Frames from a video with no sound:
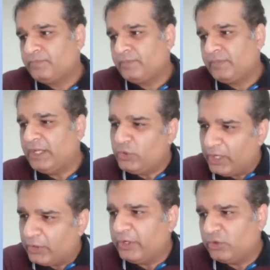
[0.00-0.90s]
Then you
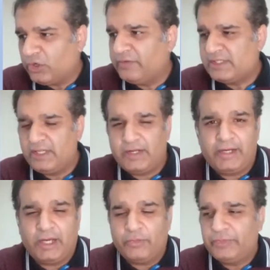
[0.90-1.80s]
are going to obviously
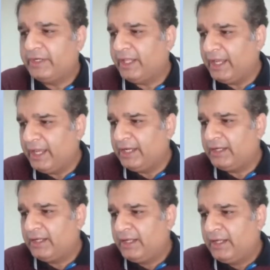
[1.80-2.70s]
write down the
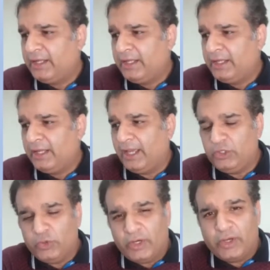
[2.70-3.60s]
date,
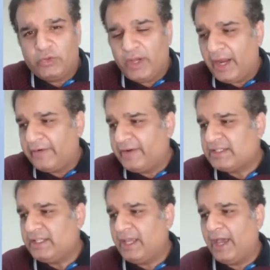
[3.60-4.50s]
and you are going to address
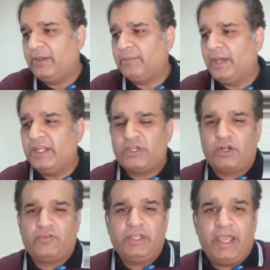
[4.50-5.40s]
the hiring manager
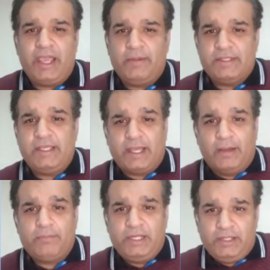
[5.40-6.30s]
of the ABC
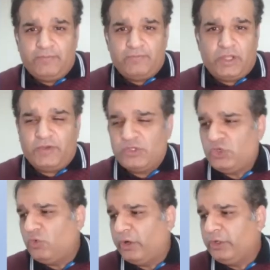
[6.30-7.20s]
company in which
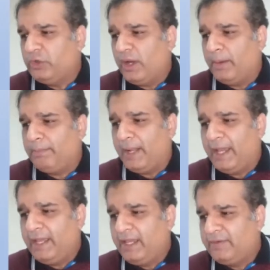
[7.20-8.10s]
you want to
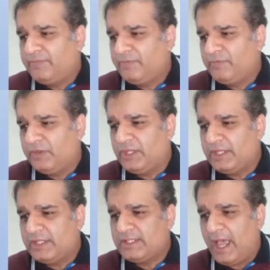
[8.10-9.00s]
apply with
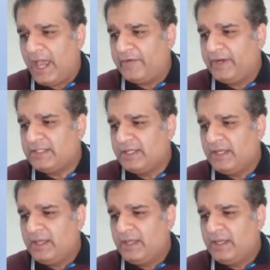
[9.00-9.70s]
its address.